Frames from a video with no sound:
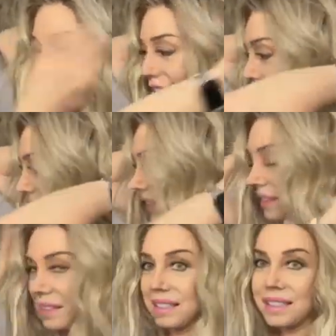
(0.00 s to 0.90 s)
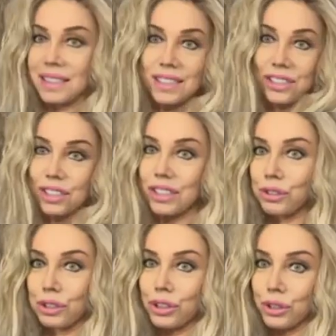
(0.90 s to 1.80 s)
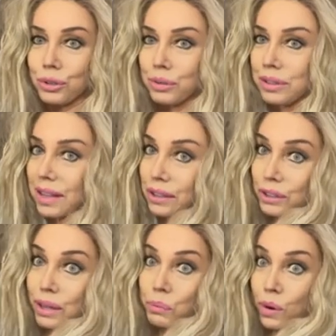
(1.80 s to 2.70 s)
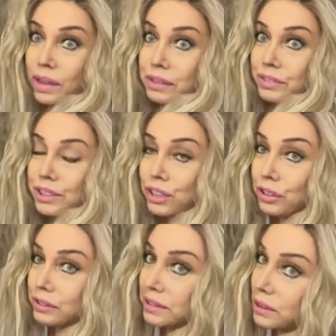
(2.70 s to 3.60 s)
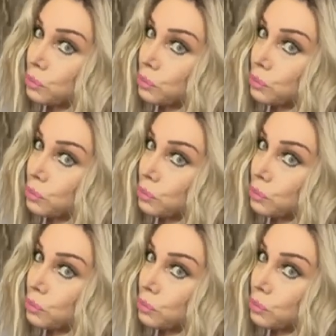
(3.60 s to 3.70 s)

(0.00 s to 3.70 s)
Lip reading: Look at this. It's just so cute. I don't know why they returned it.